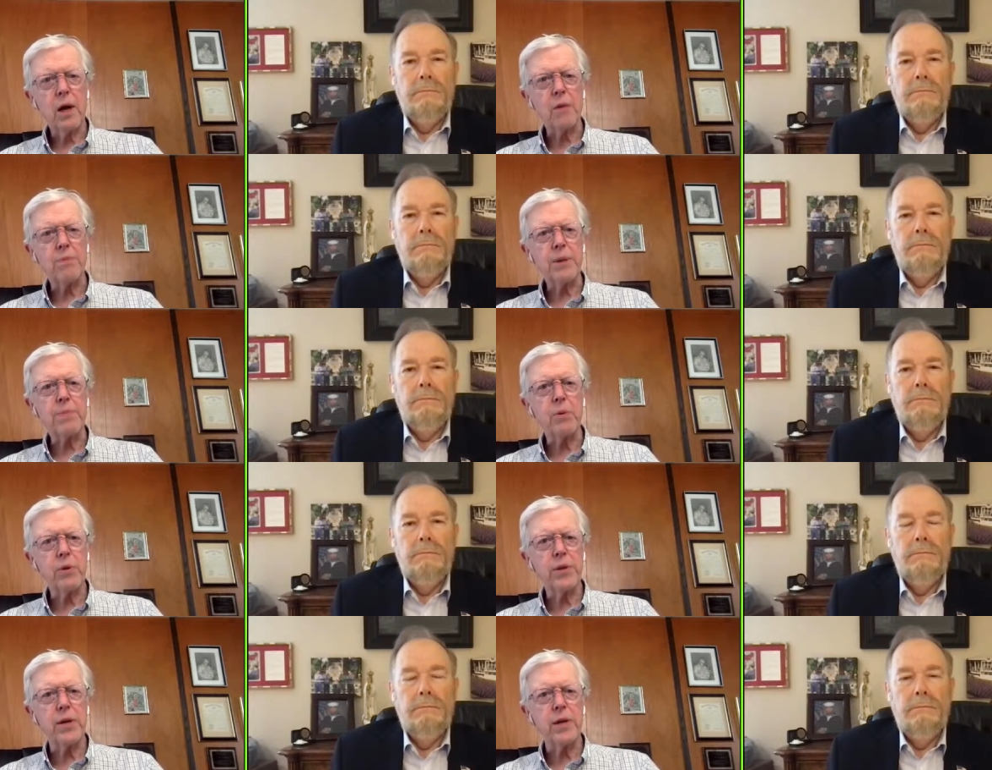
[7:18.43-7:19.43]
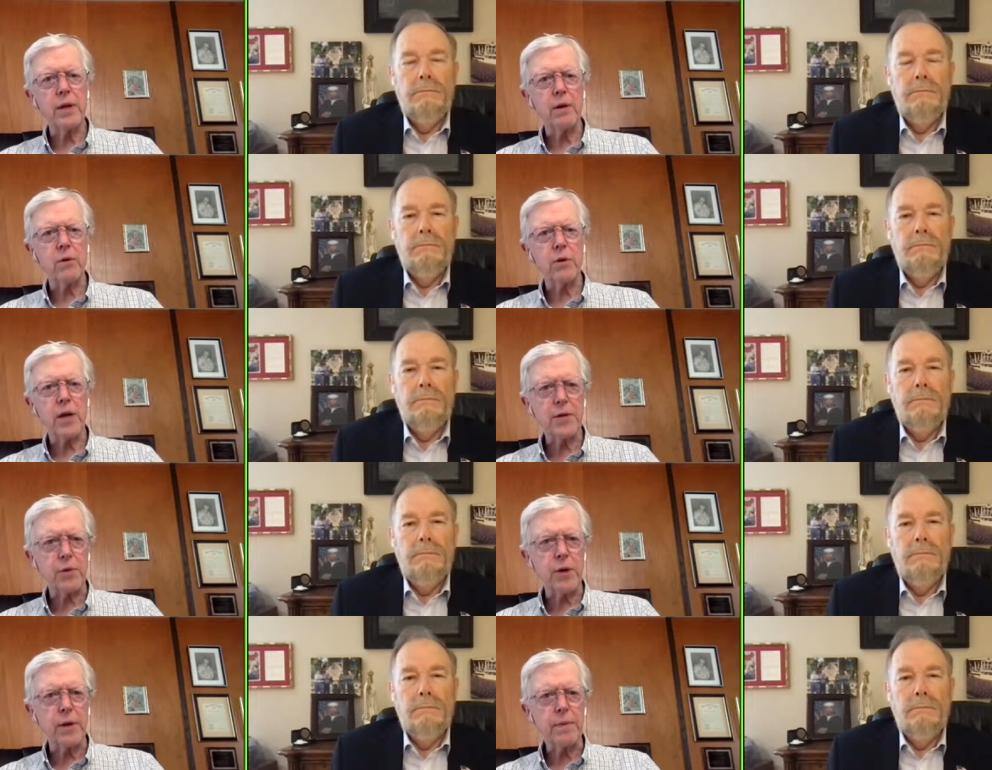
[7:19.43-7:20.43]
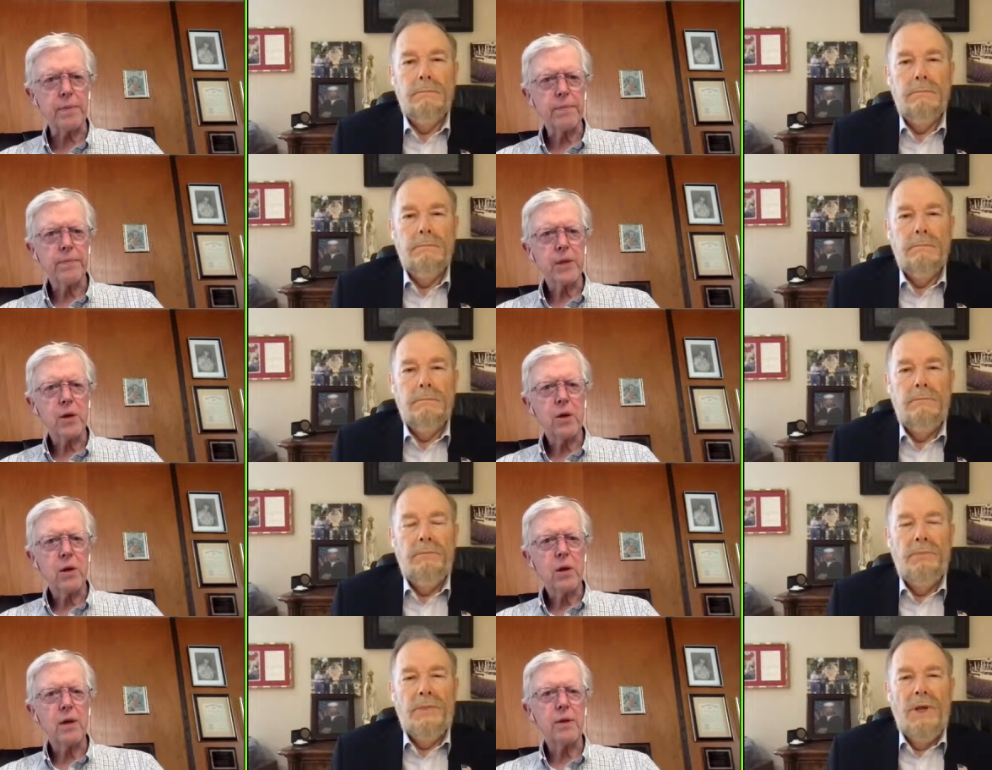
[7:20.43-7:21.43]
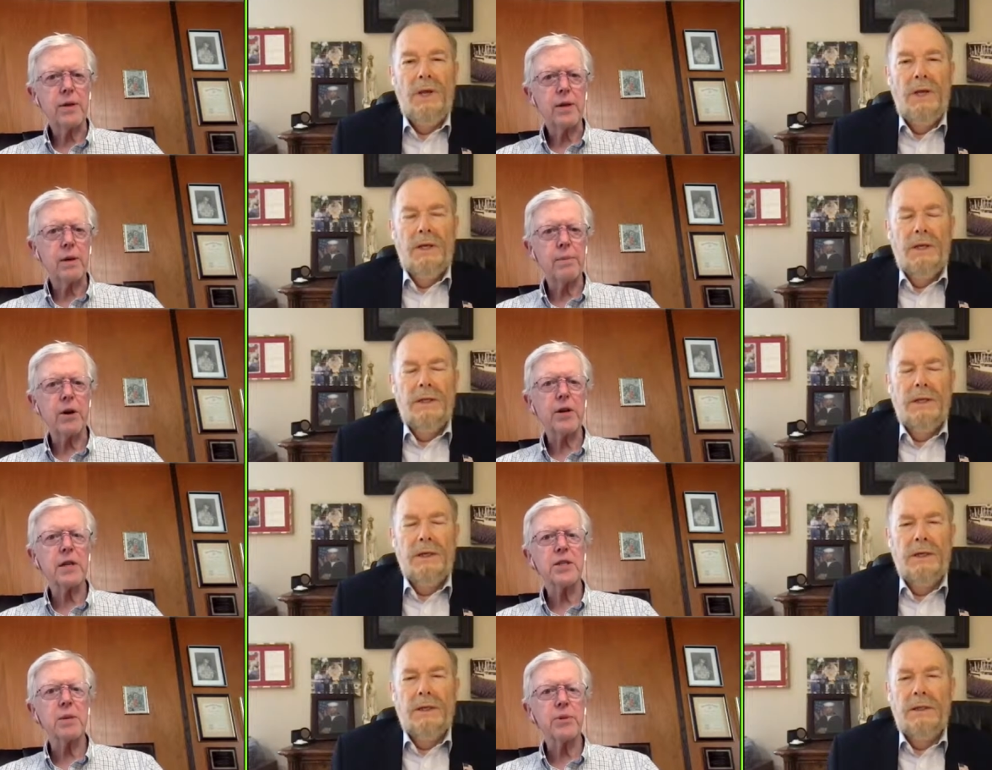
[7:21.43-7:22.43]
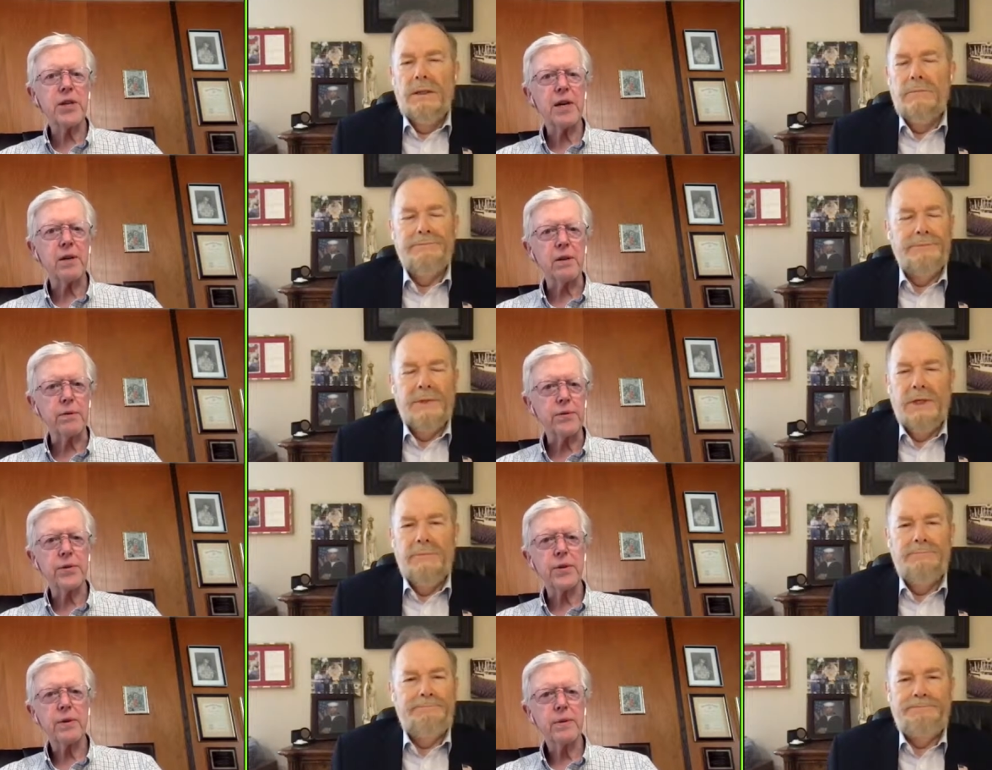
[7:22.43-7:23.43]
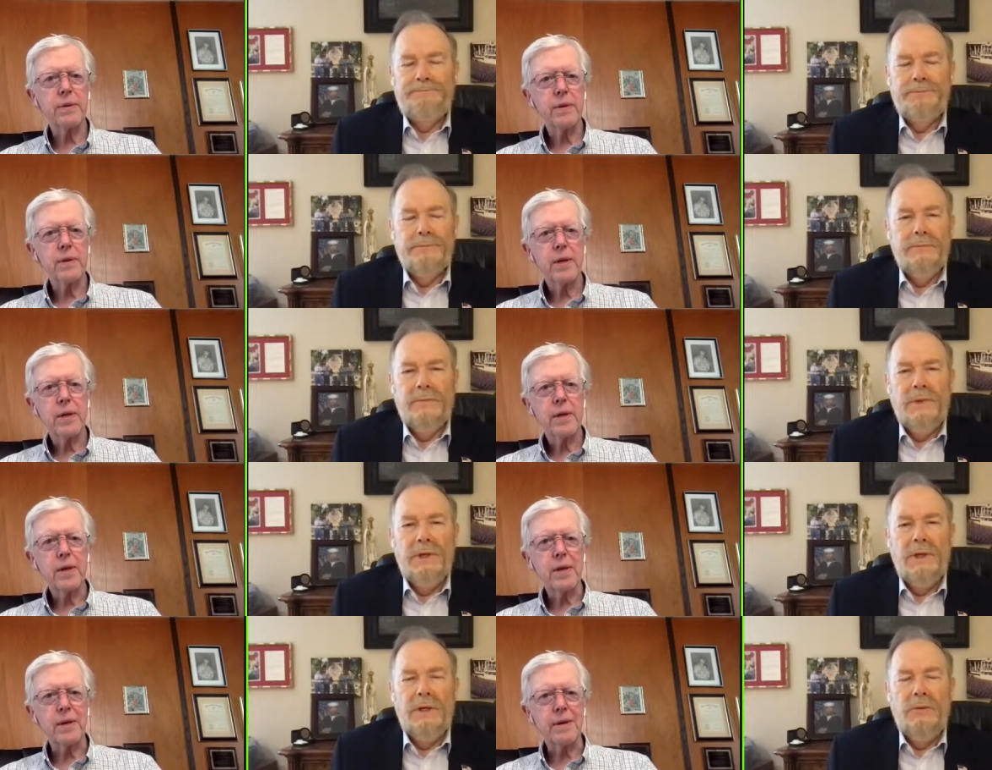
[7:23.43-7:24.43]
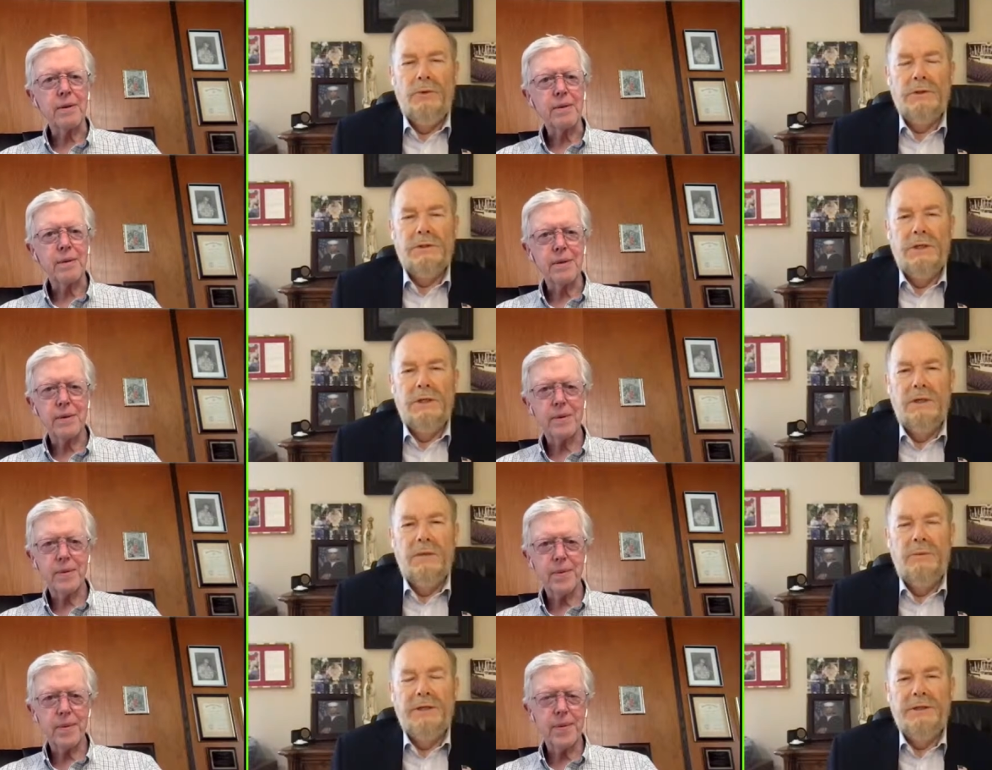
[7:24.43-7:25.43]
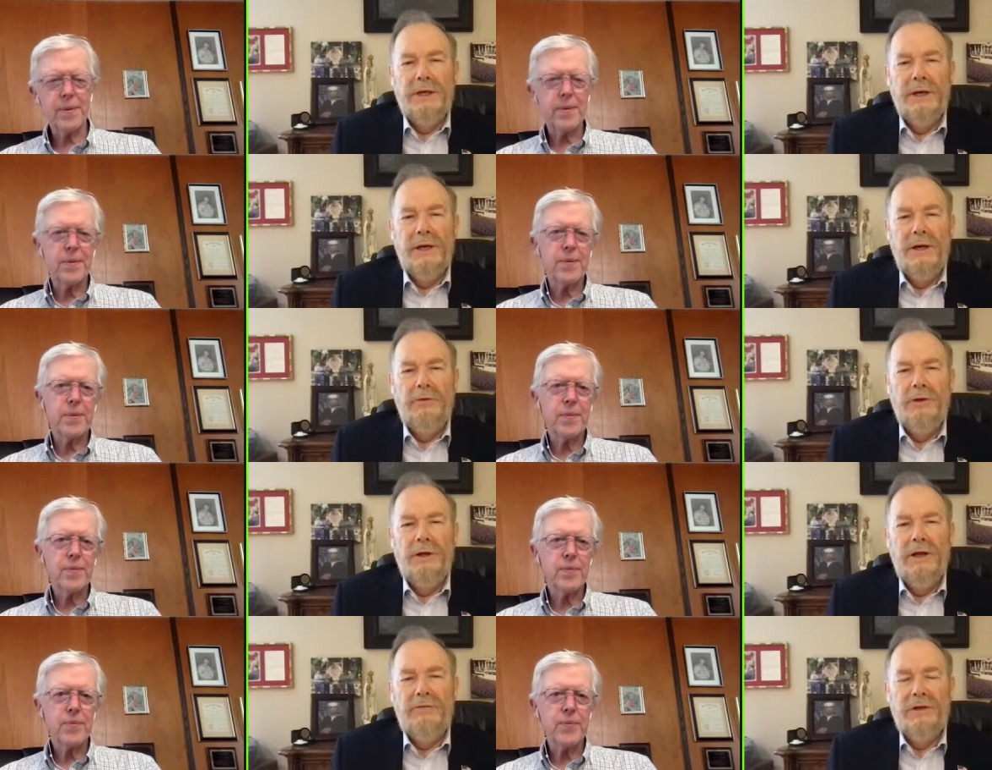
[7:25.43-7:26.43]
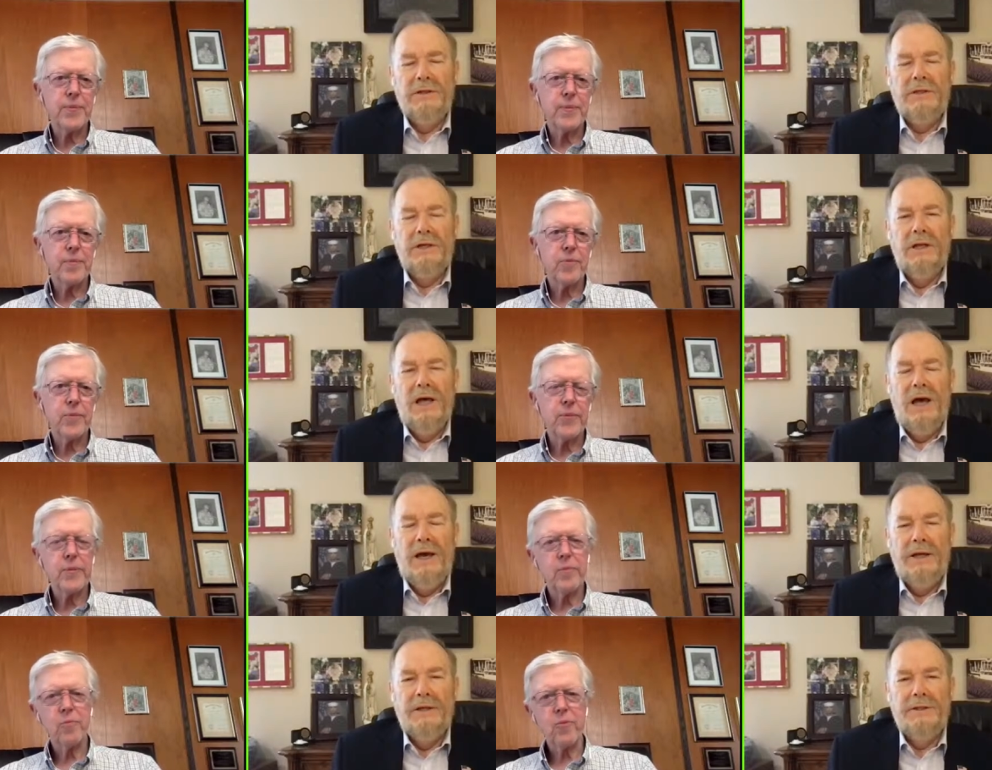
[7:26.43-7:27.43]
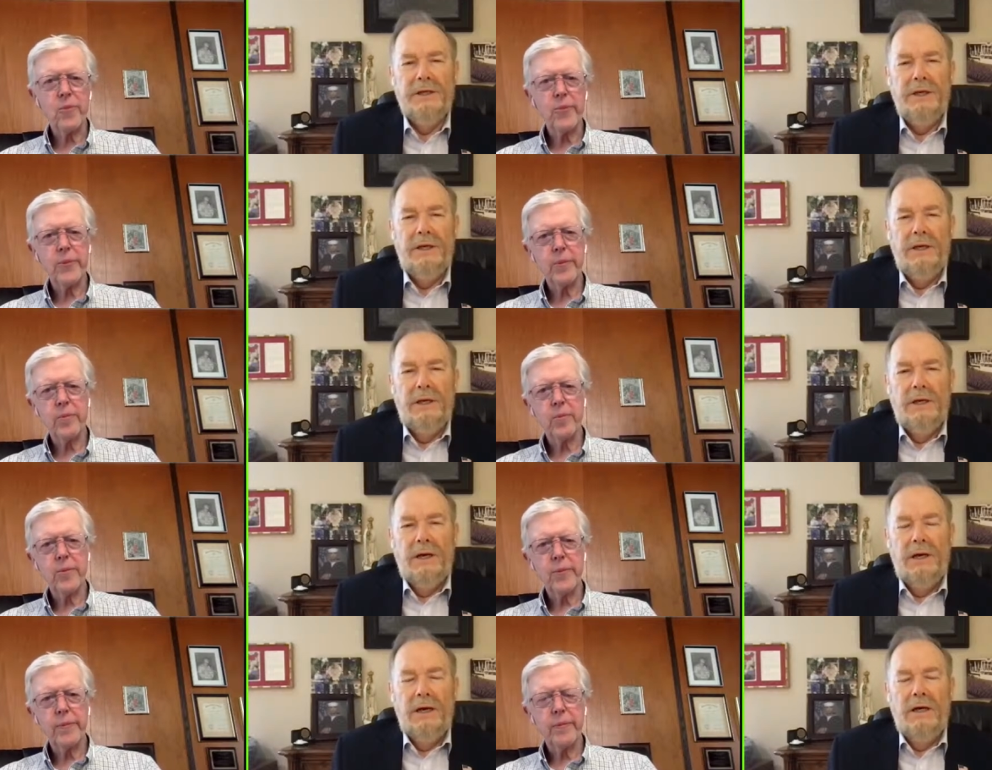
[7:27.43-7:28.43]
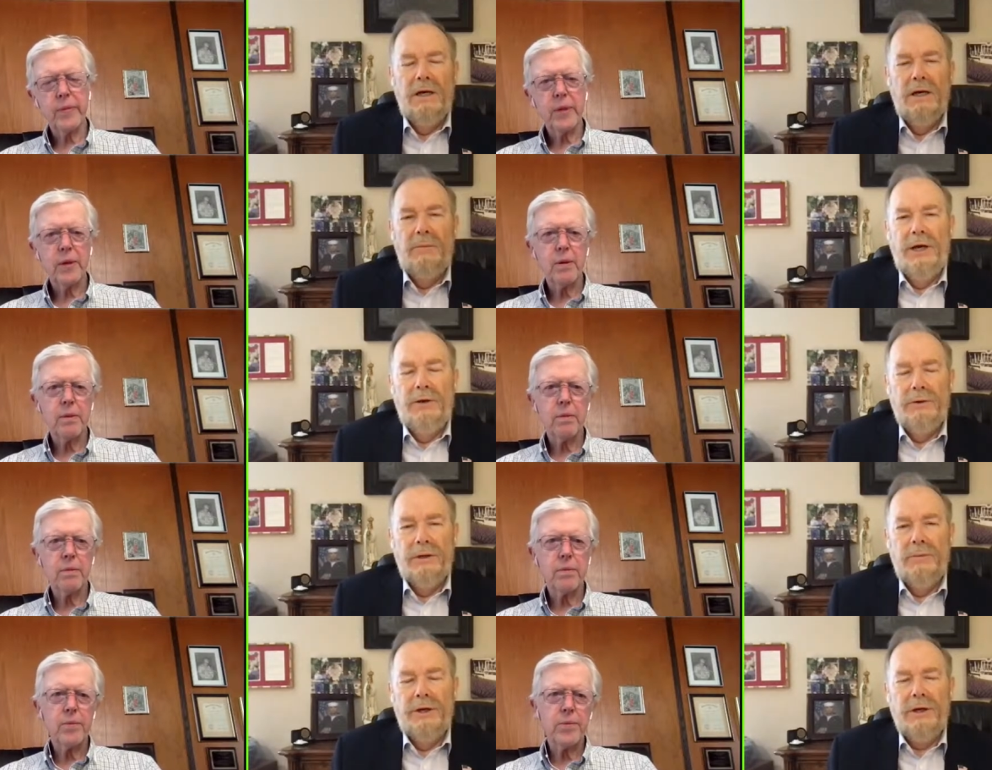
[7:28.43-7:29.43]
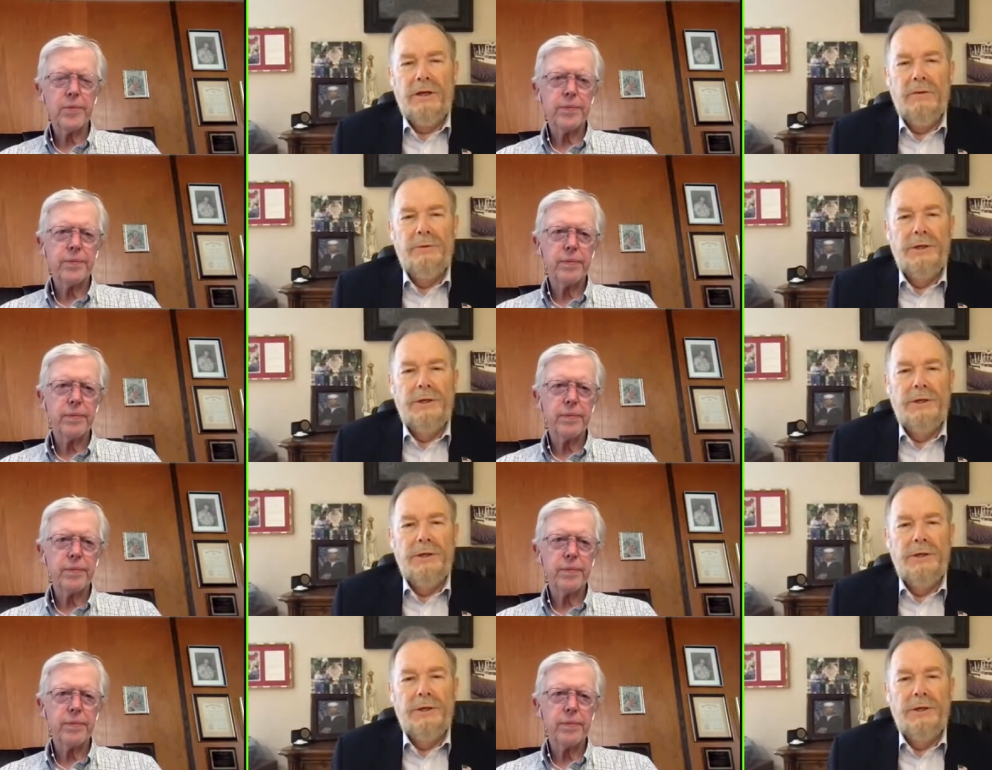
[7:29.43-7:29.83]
Speaker 1: are people within our own country, uh, the Americans you know, themselves. Yeah, uh,
Speaker 2: yeah. Uh, it was uh, amazing how the leftist lies uh, about America